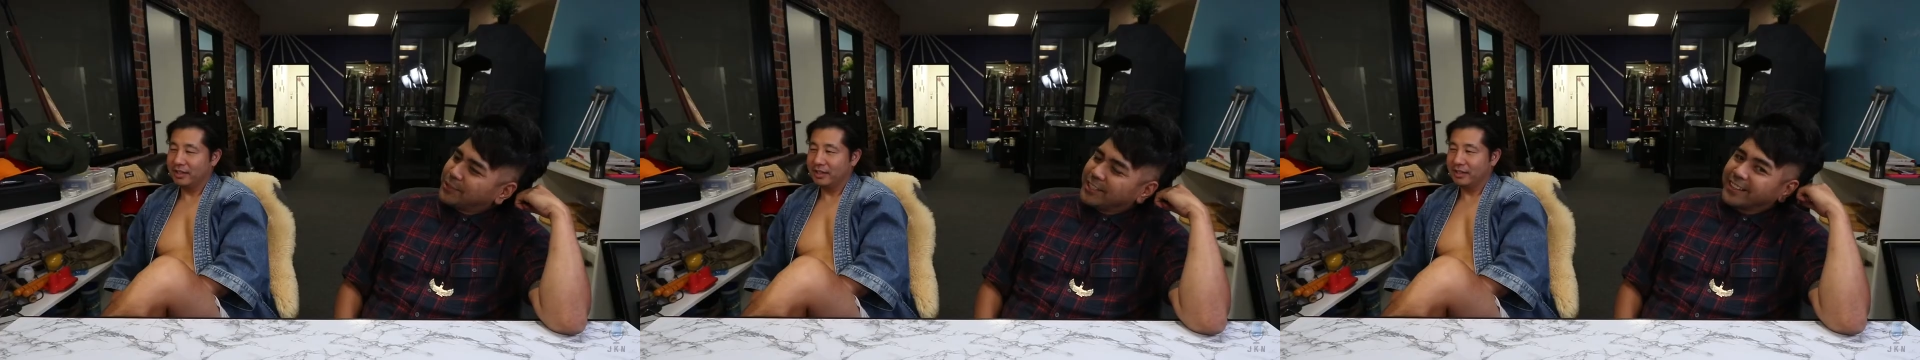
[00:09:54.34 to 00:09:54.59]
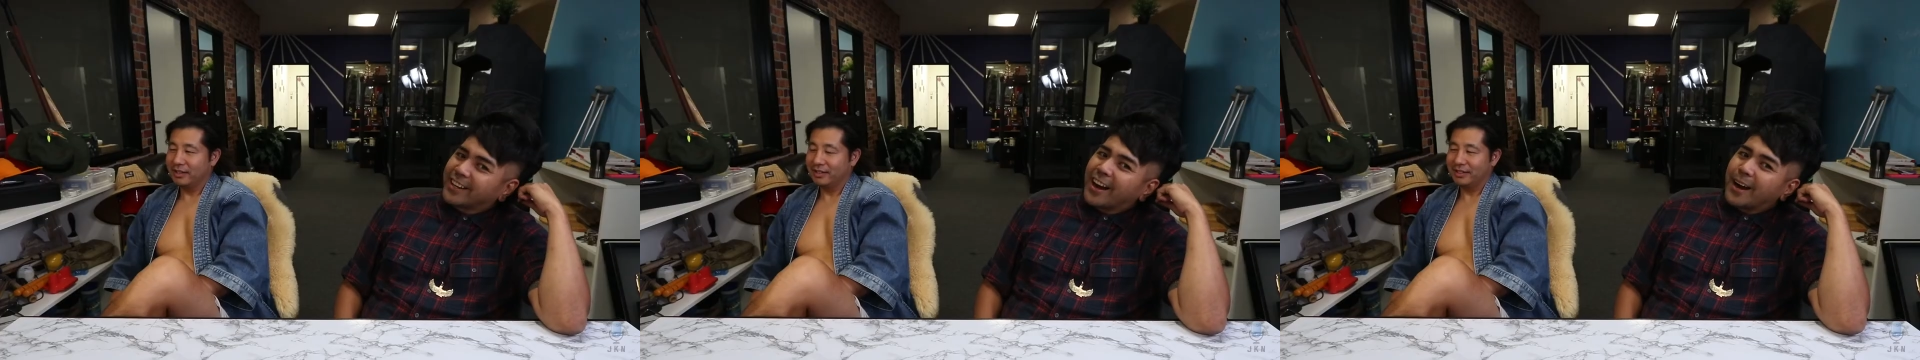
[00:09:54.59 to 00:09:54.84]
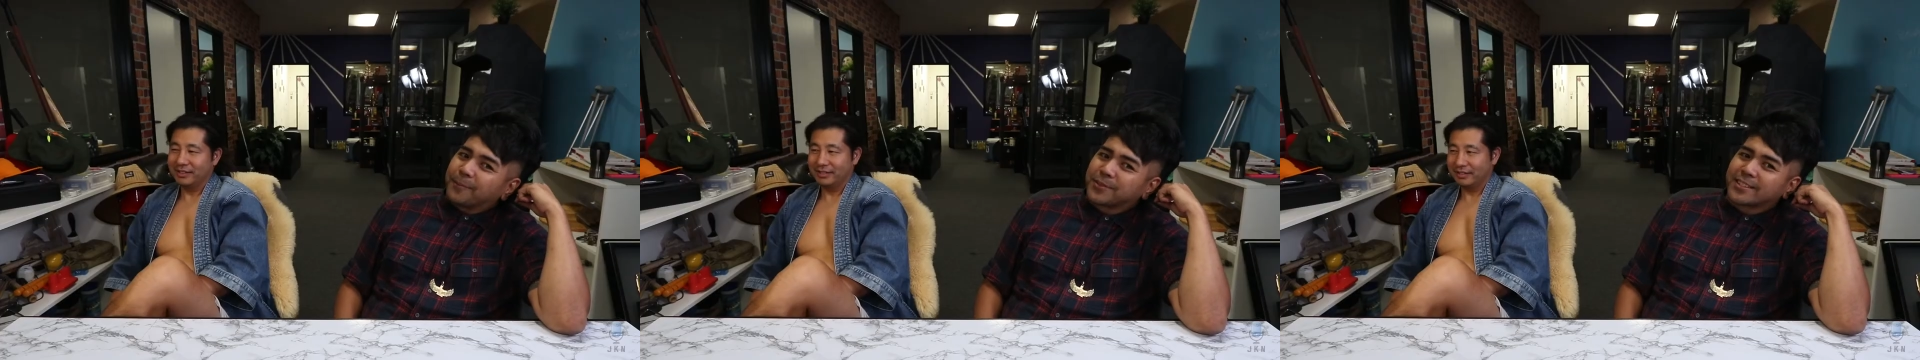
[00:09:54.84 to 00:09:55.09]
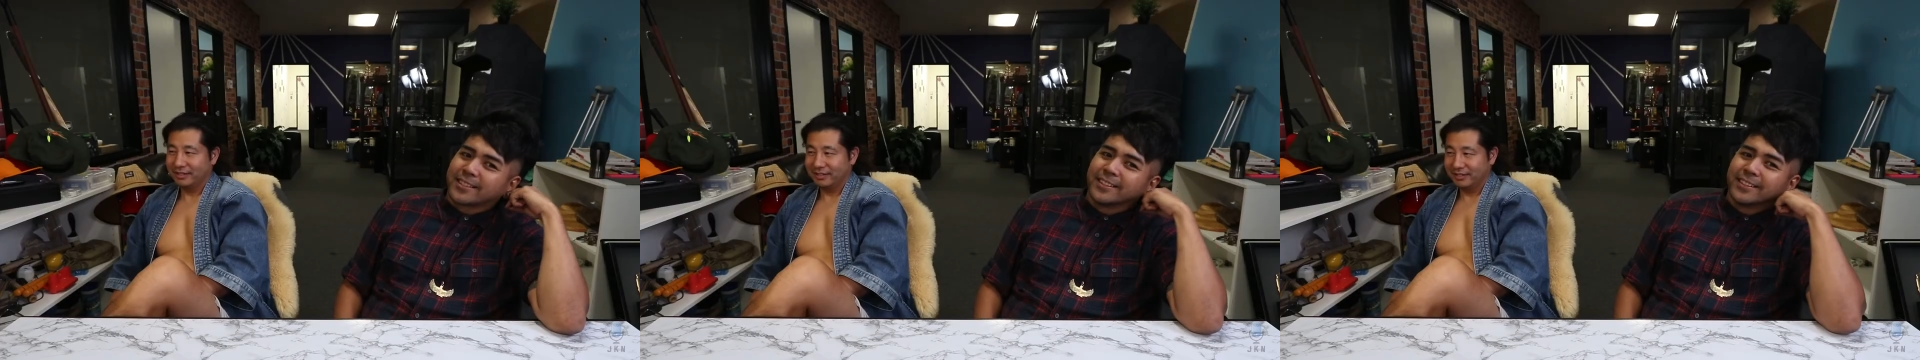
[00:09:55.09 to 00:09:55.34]
Speaker 1: sea
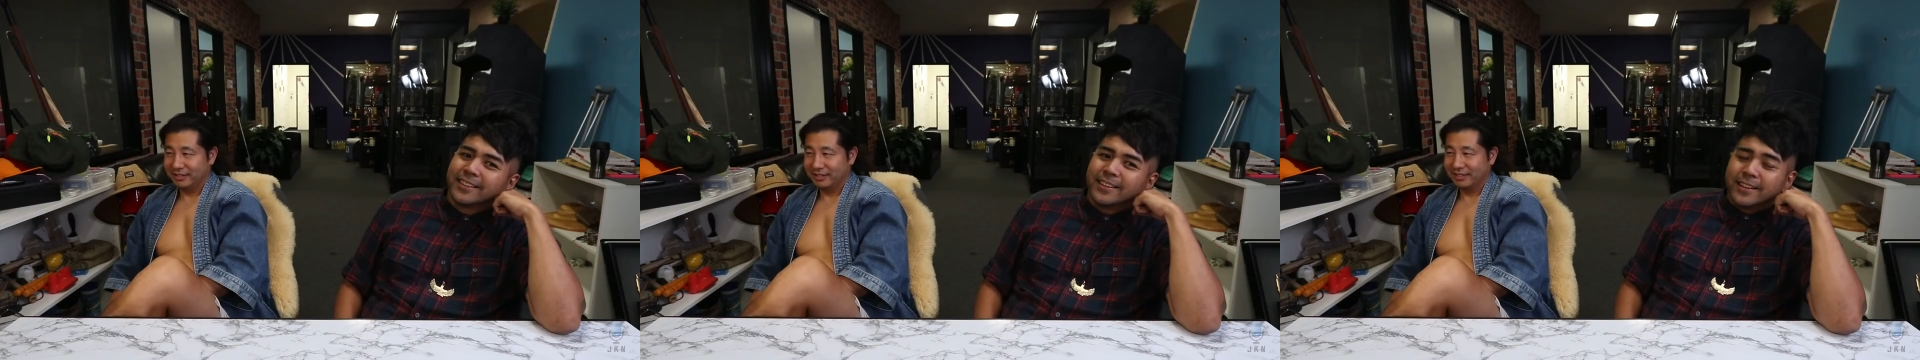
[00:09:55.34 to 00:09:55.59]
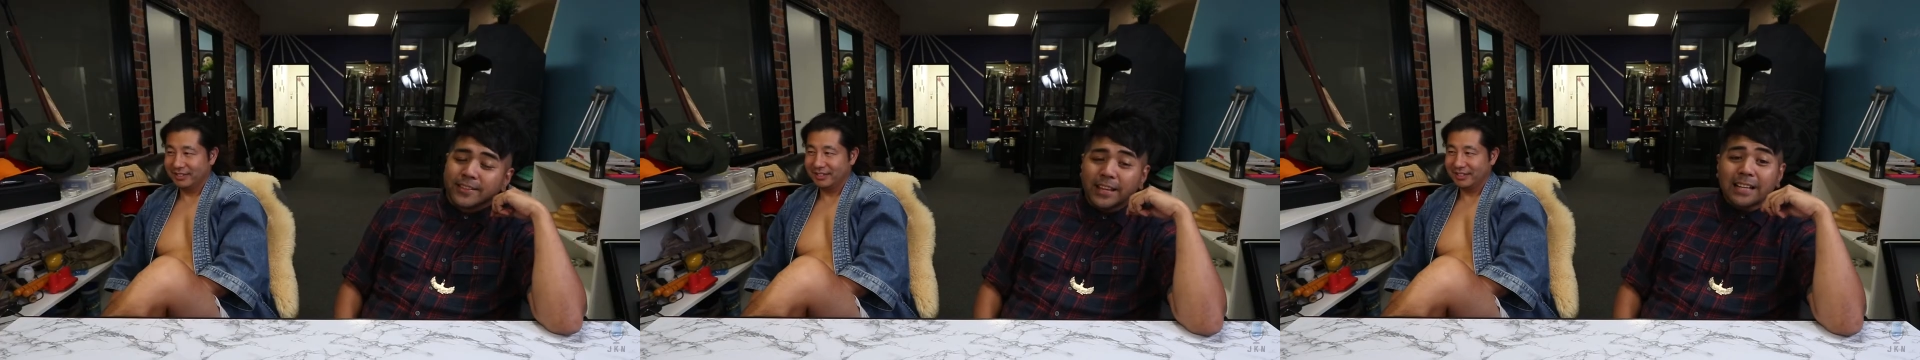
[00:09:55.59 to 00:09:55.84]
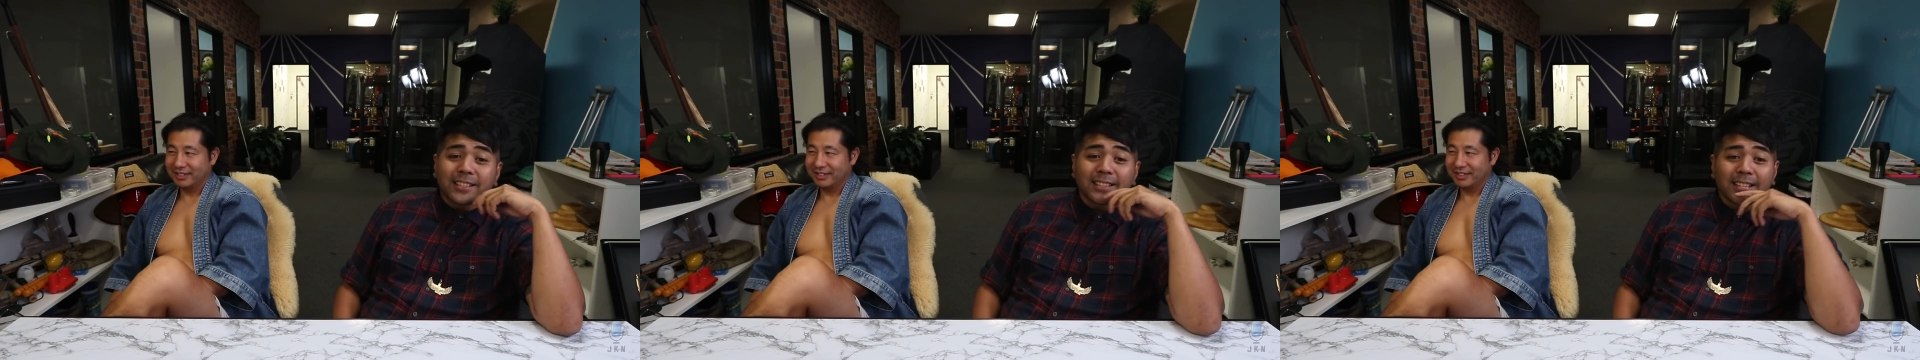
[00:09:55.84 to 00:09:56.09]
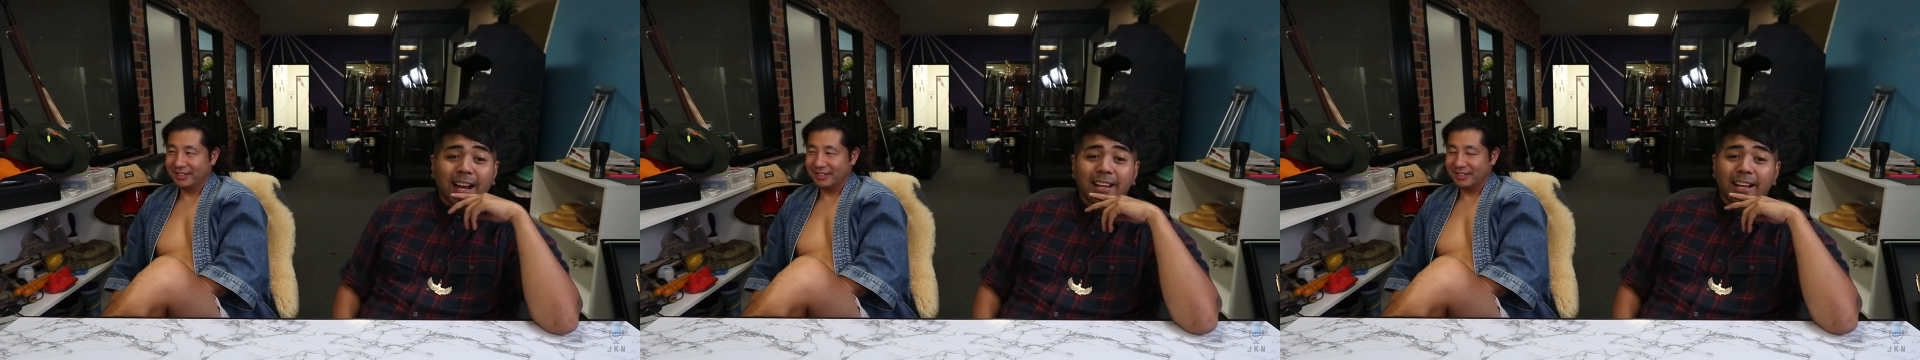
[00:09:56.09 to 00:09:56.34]
cops. That's a
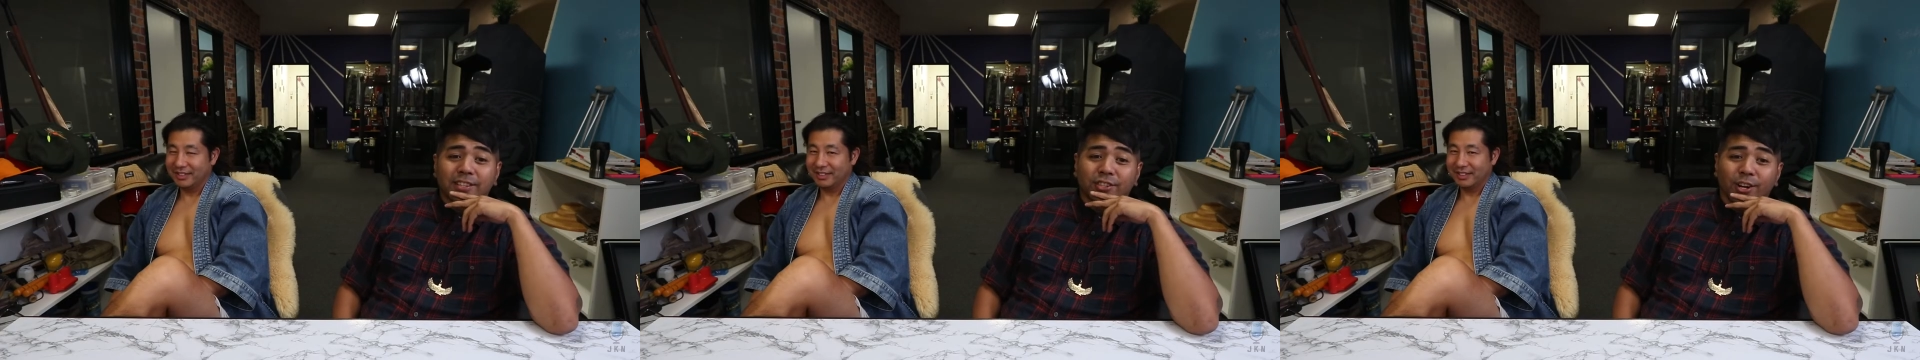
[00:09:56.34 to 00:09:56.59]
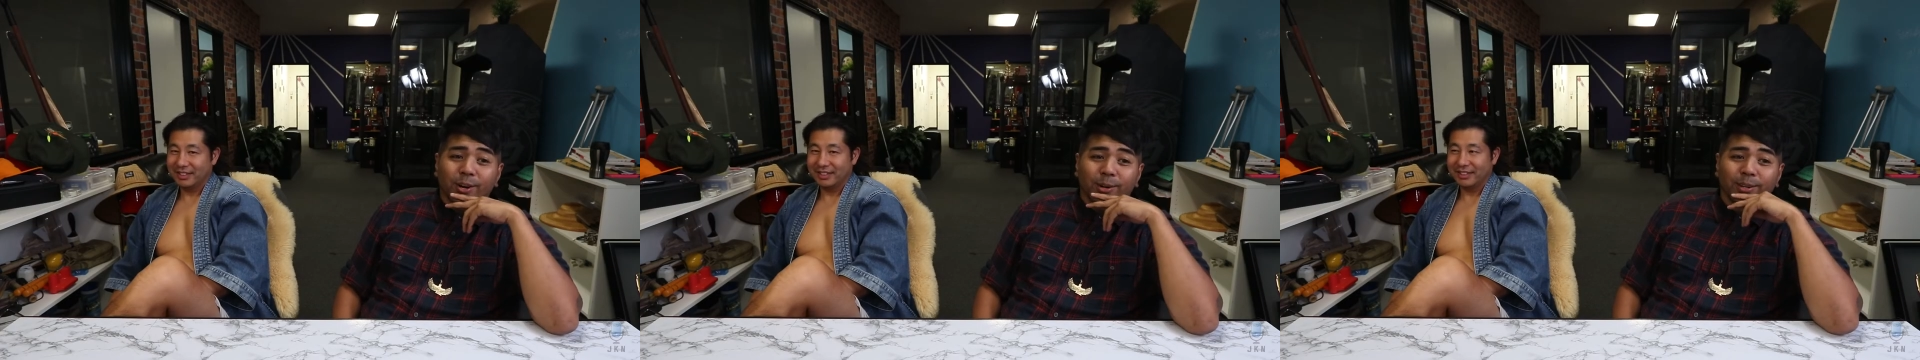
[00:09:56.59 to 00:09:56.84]
tight ass show.